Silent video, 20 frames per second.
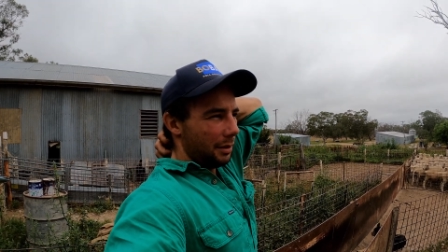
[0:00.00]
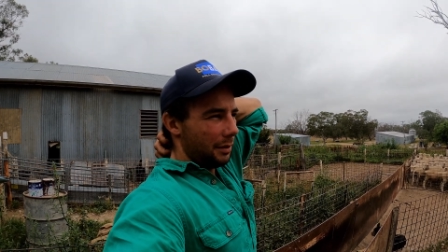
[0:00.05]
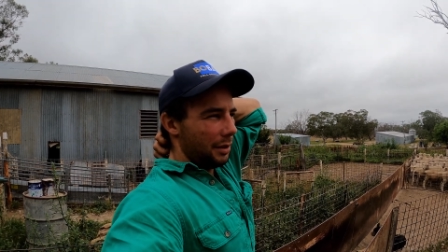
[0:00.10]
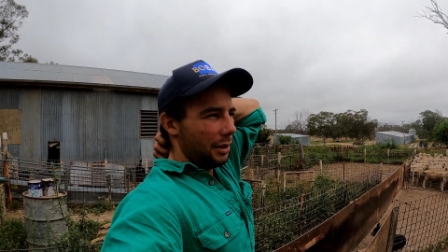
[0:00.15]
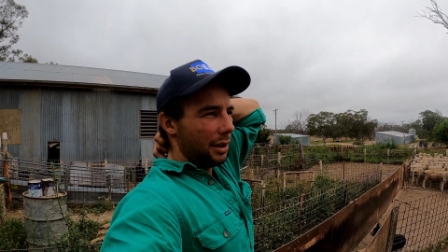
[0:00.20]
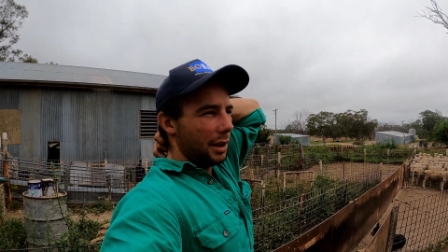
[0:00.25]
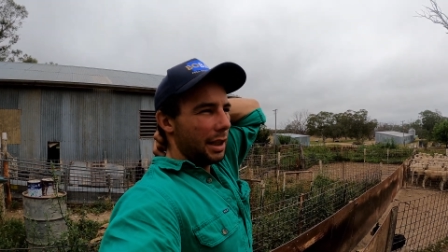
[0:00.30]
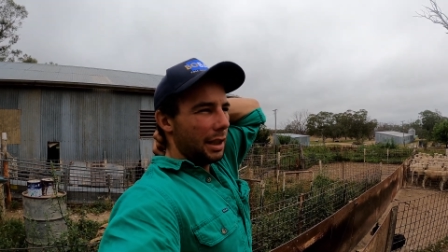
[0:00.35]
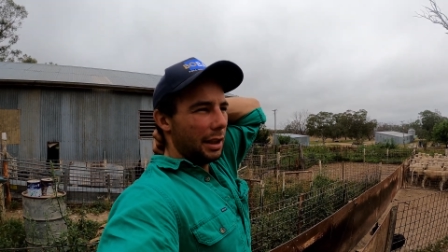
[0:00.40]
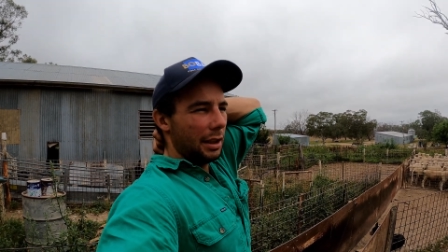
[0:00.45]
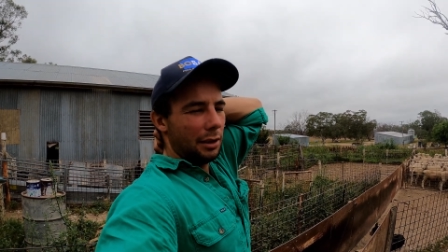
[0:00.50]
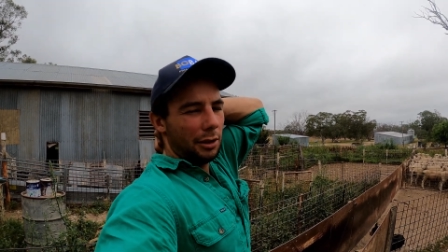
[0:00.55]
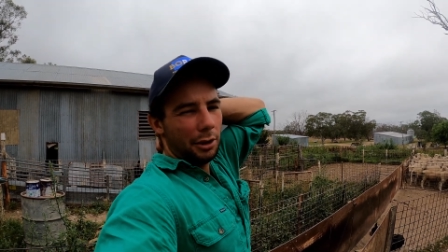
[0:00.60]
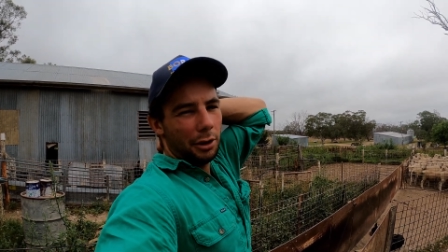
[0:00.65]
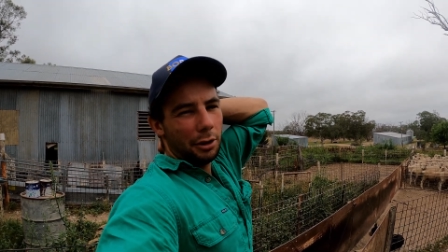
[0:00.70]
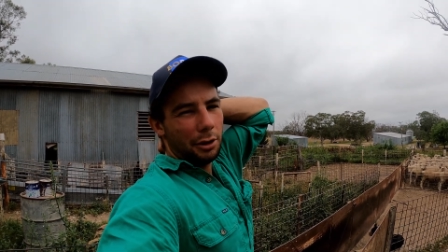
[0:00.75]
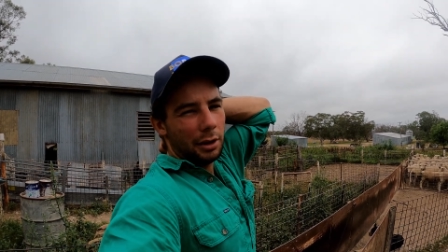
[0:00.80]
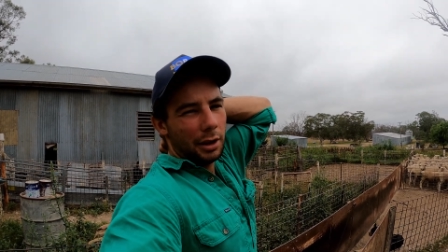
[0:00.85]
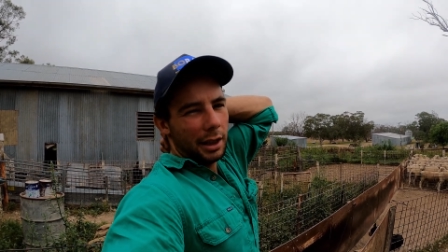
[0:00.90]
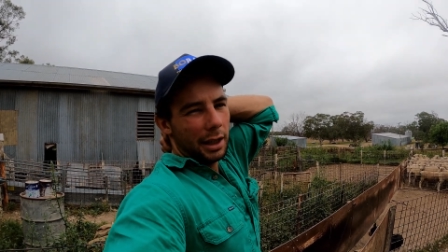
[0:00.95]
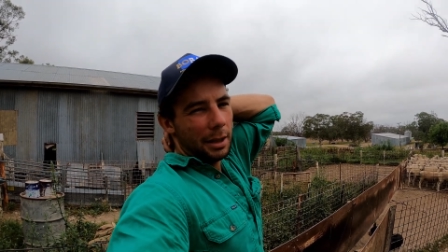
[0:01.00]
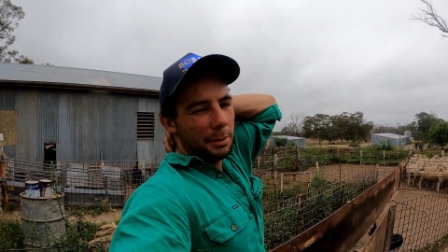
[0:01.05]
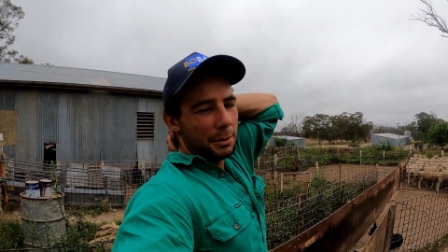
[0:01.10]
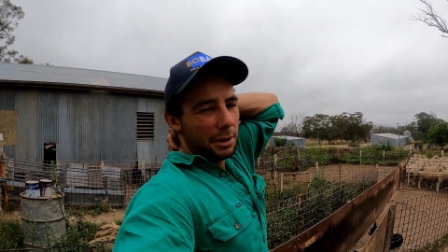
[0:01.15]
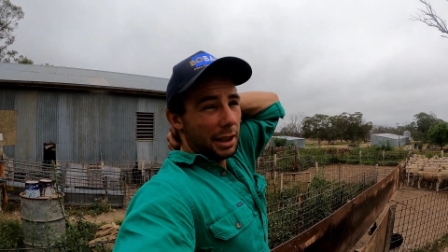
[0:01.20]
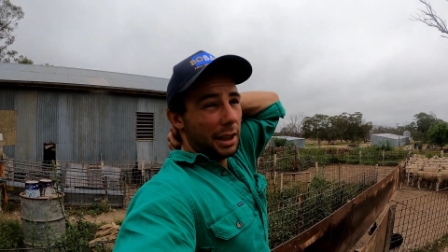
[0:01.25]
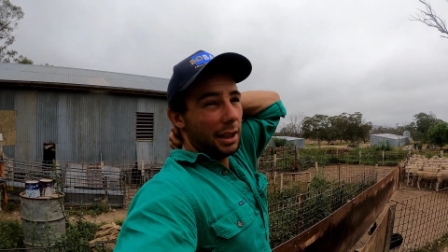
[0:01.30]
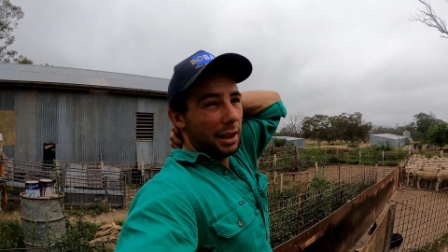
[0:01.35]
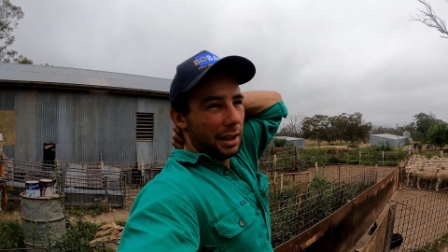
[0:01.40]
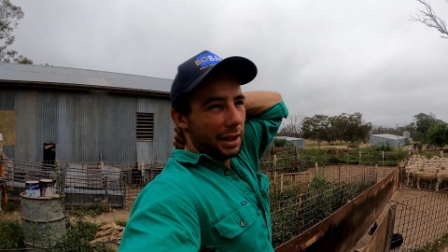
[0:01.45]
your ewe
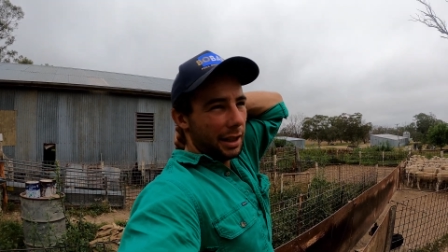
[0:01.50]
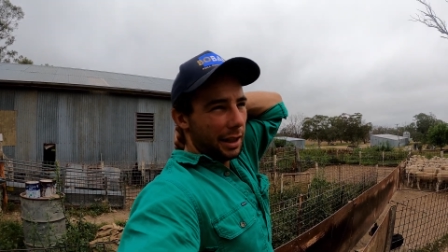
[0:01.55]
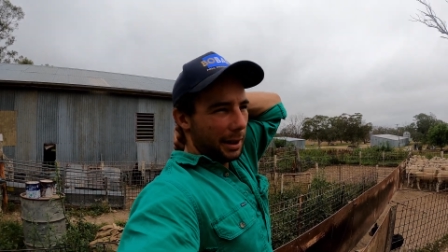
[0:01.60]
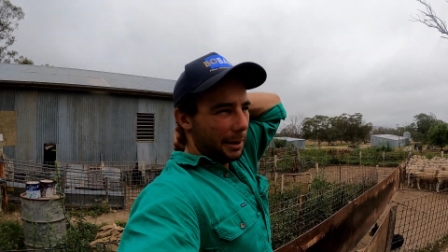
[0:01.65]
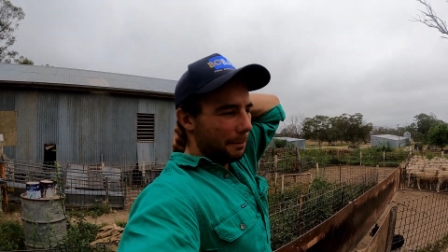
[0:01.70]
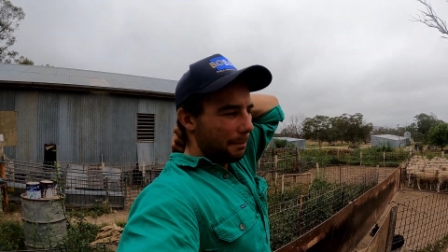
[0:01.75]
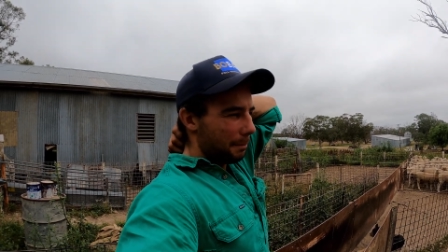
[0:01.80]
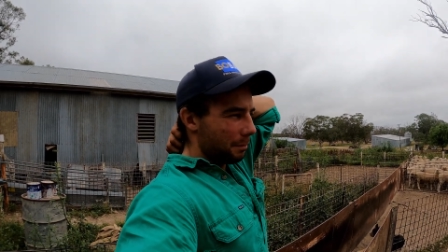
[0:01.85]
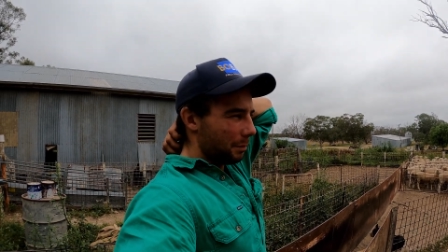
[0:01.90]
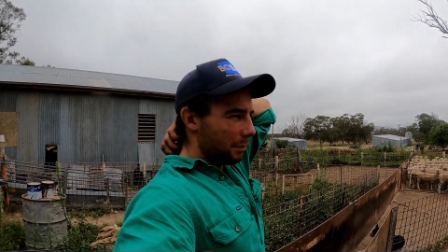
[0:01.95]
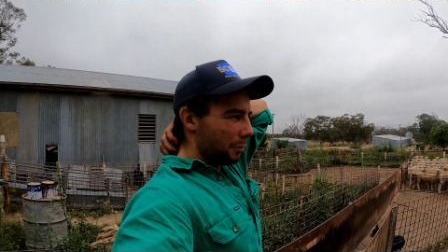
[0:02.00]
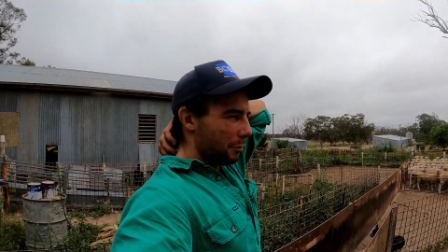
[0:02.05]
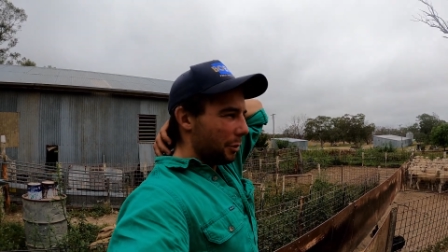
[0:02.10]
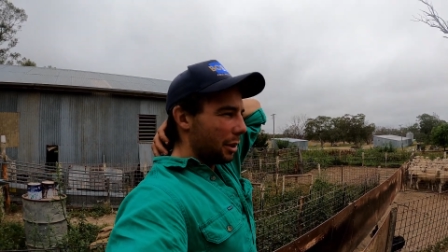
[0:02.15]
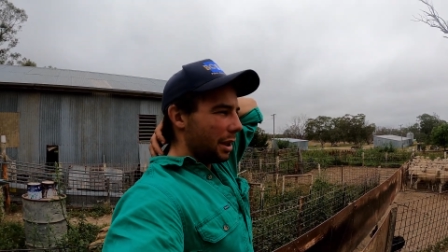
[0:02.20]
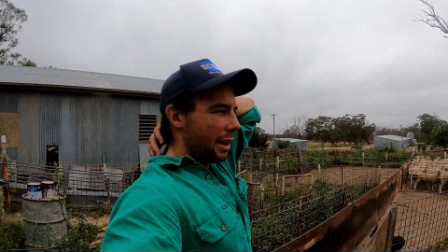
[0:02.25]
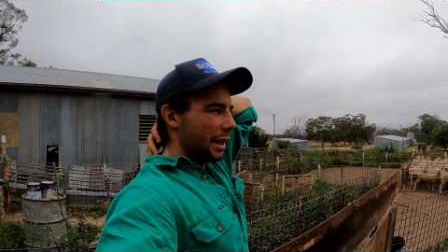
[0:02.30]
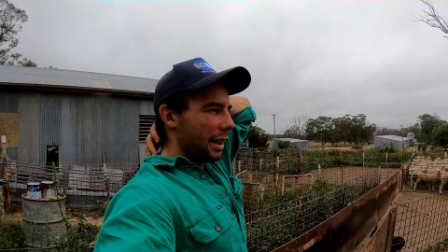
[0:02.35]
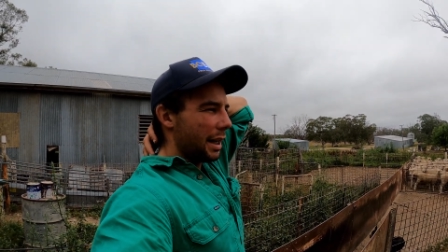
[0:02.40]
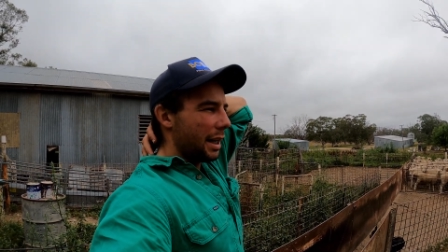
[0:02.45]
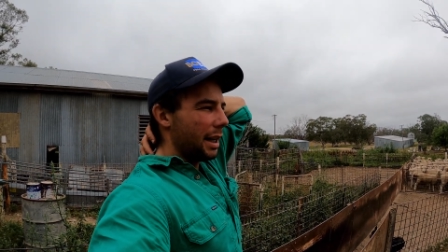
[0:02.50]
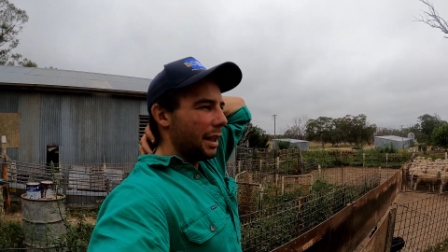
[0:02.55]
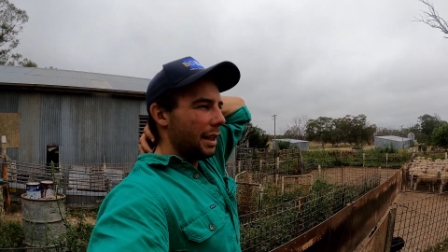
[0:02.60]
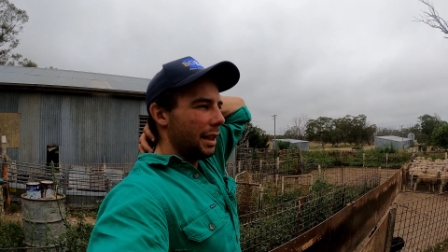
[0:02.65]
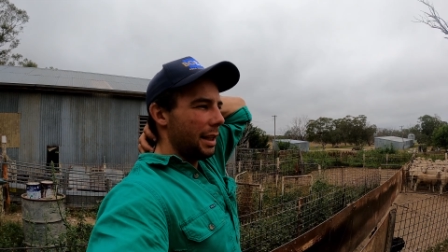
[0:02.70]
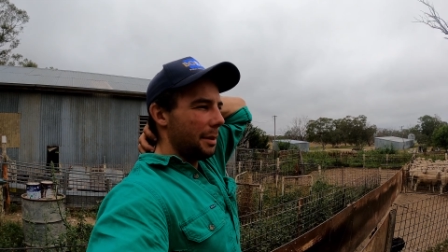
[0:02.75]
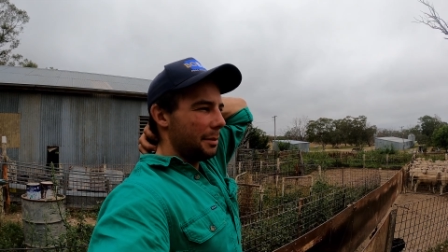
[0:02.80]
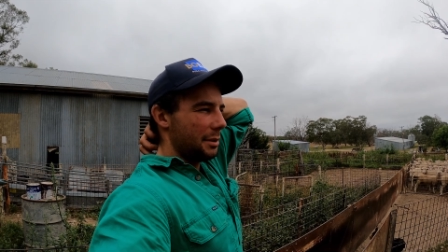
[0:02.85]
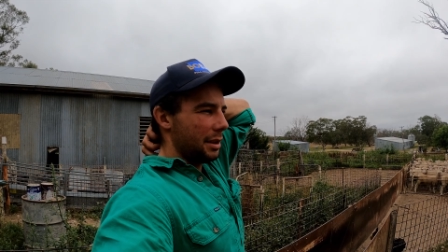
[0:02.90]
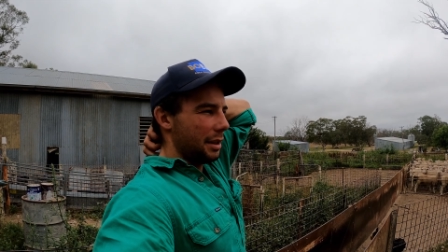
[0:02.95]
lambs in lamb when they are
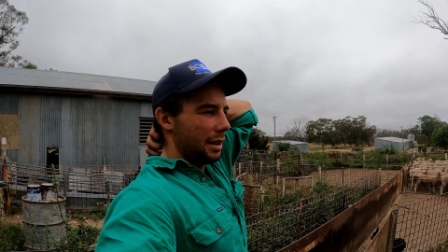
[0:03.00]
lambs,